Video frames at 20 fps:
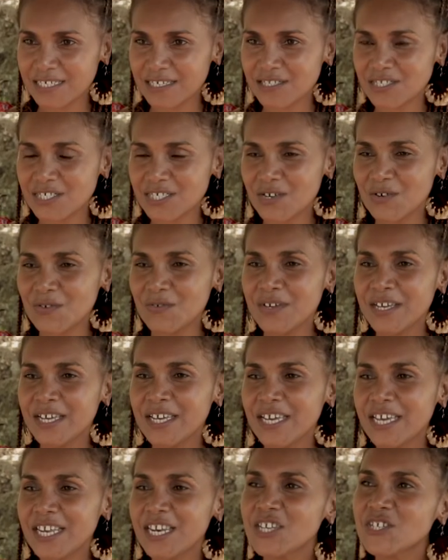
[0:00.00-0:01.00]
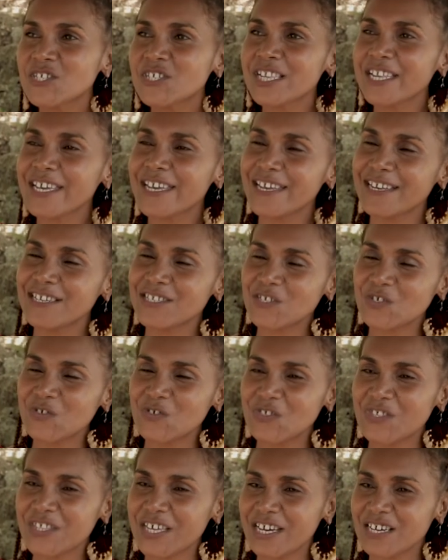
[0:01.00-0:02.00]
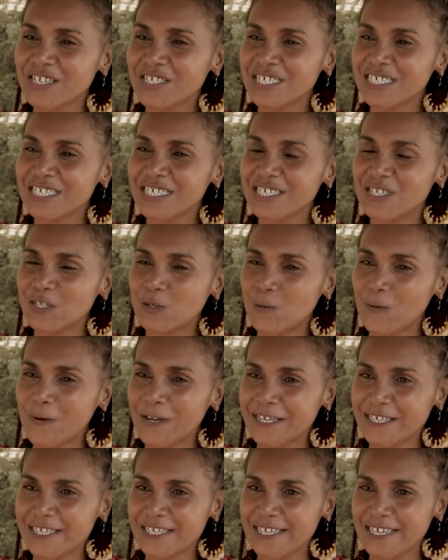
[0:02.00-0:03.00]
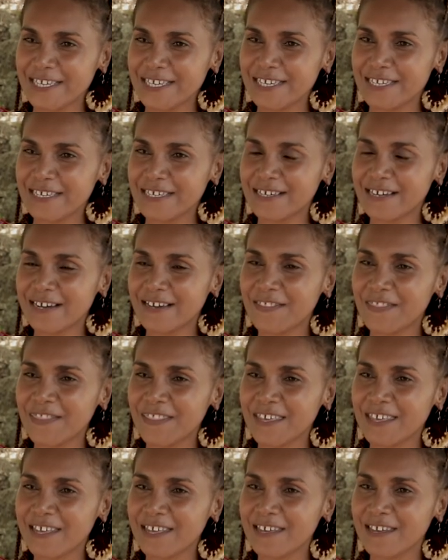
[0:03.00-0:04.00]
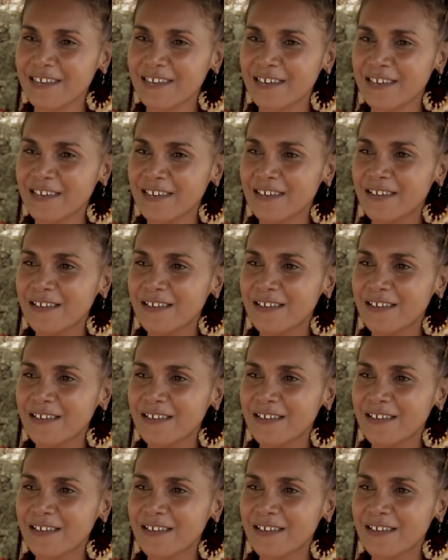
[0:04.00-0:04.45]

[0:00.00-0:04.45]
And so initially in 2020, I think